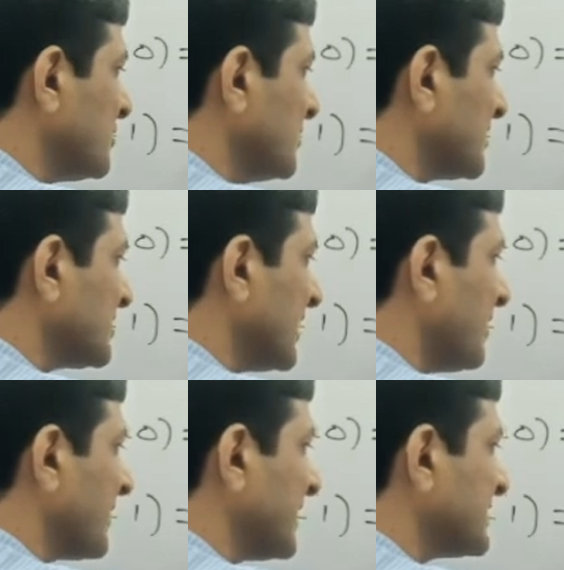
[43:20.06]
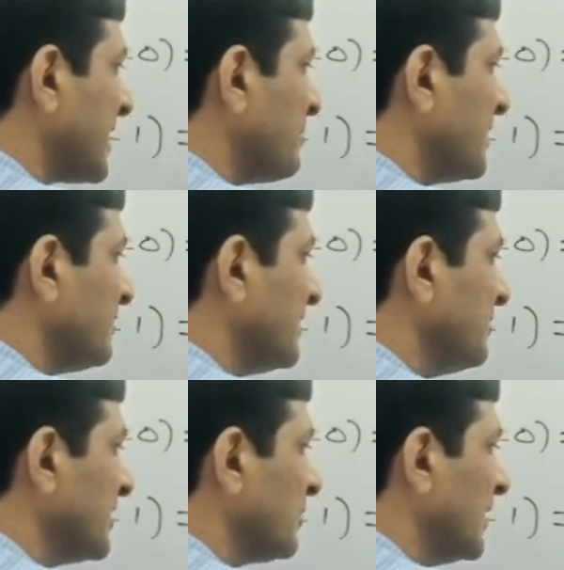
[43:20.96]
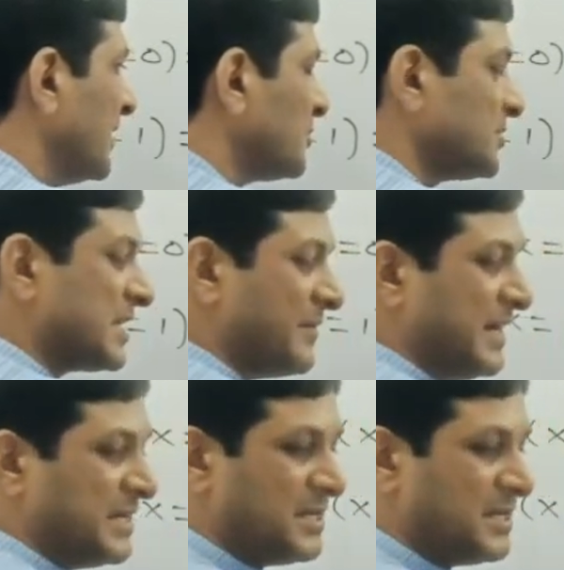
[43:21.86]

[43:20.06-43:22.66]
to us in our example will be equal to 70%.